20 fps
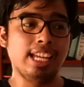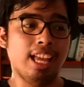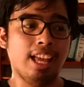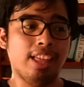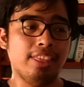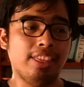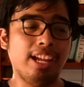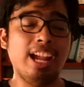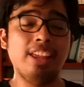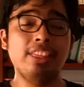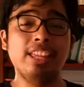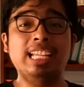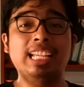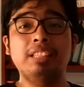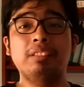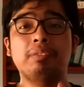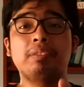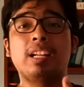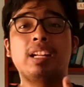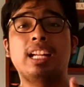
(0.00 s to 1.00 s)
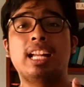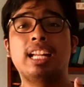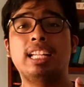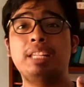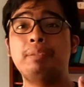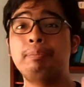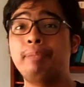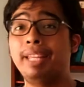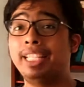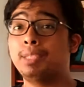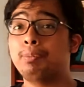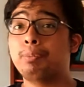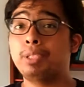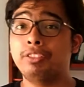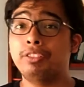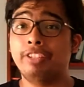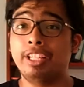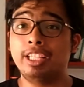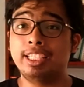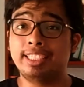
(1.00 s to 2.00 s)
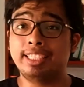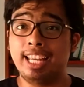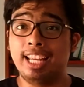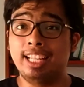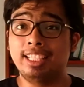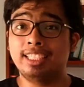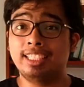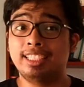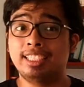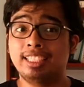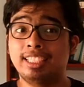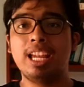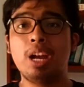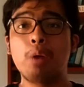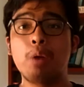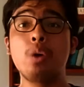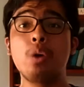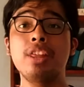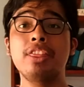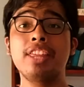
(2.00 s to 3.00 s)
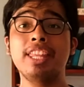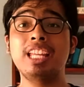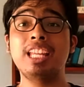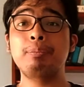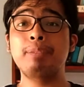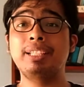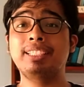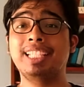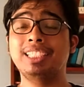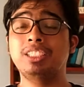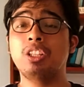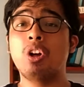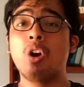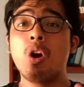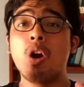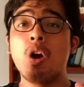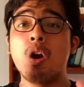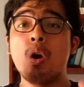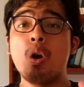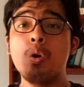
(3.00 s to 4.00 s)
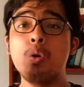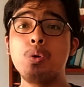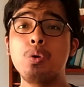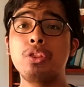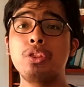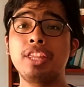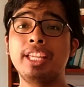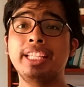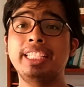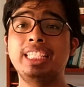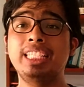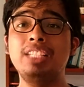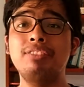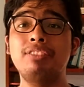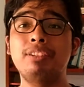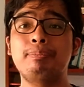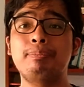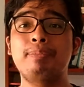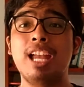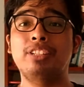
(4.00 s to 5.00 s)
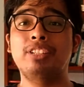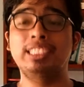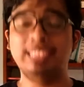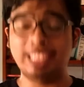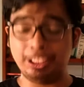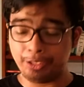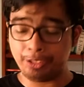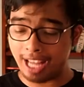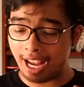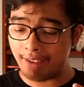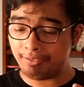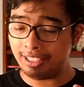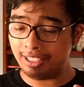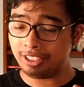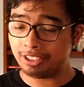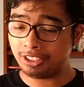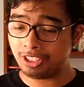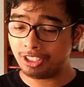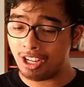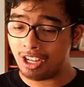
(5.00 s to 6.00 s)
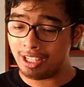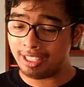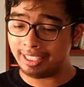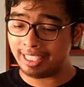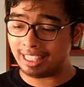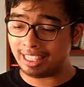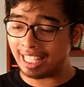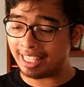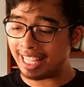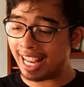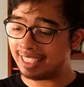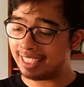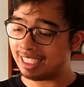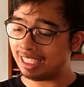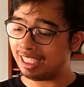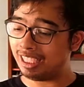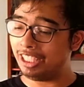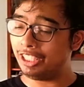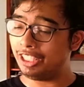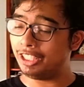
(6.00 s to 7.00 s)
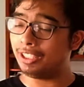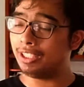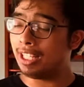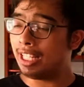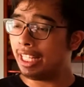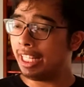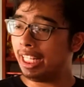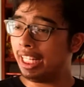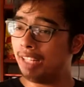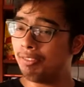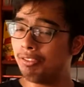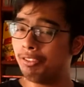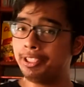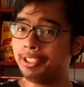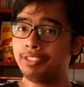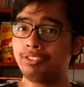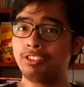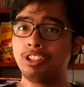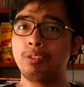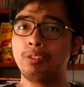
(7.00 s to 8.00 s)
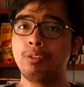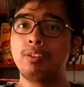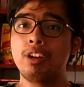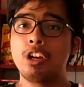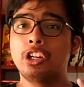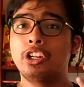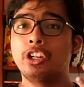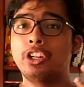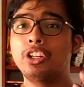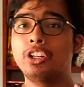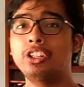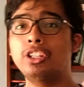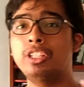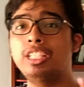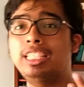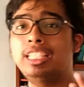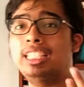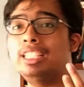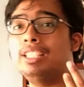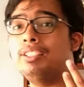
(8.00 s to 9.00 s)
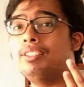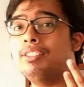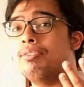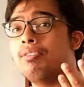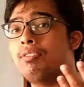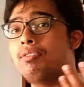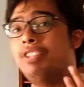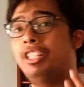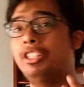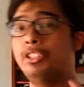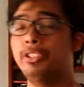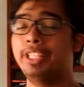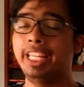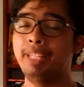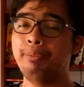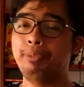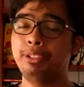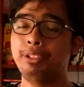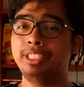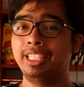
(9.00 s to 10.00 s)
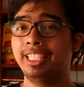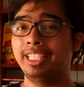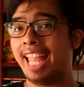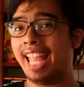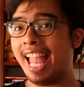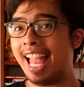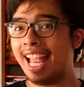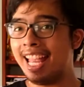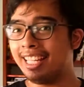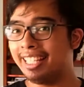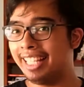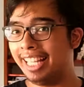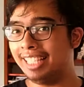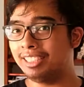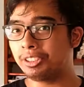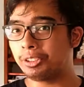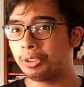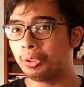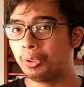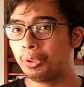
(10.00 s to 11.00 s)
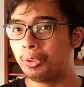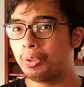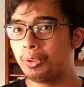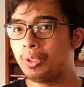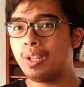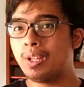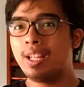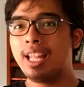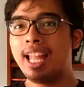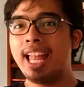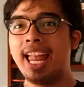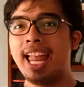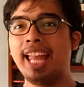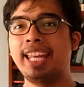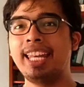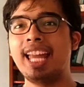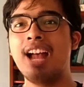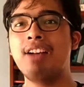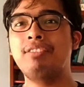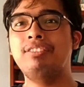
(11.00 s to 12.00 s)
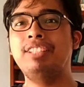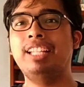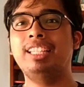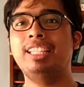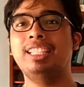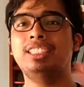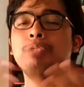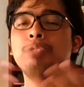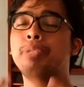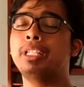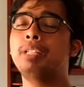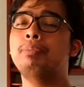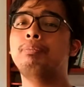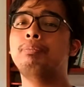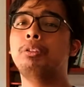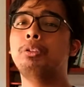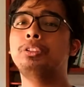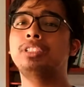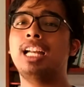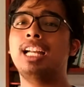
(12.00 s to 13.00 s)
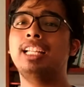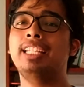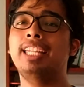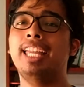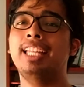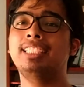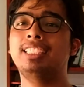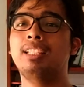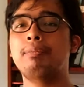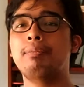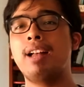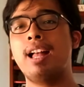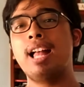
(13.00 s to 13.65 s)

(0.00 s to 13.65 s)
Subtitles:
that I think it makes perfect sense. One thing that makes this whole thing even better is that you have this song that has a clear influence from early video game music and disco, and have it superimposed against a